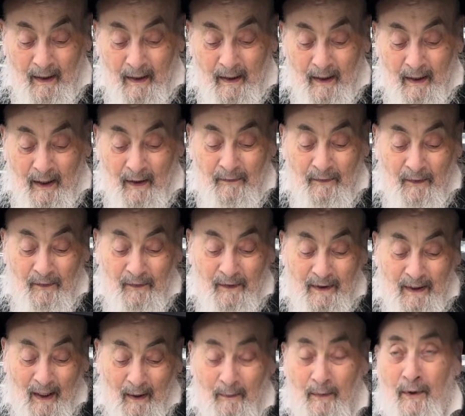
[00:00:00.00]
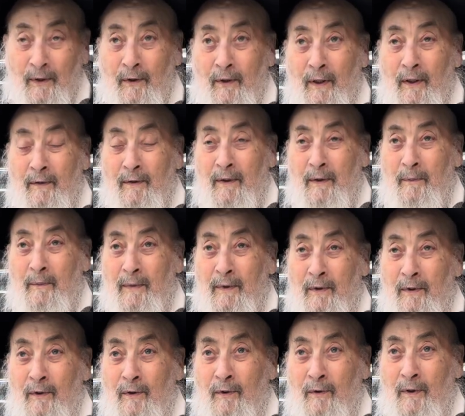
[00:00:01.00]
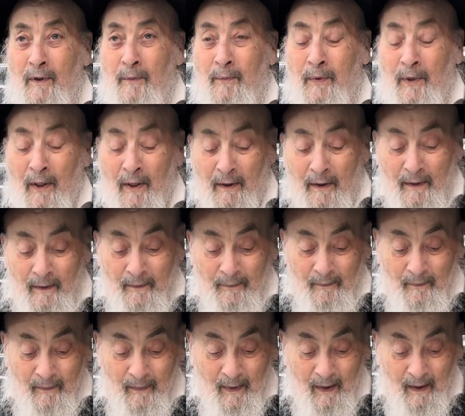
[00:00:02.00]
even if he's not mechuyev to do the bracha,